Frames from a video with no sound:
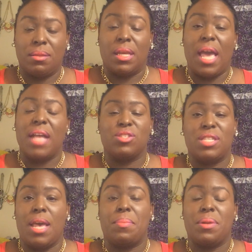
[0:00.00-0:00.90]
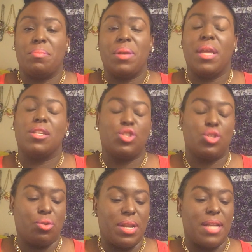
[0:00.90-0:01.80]
the guy just happened to be in the
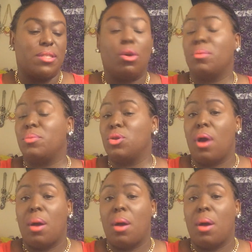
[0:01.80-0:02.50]
store, and I told him,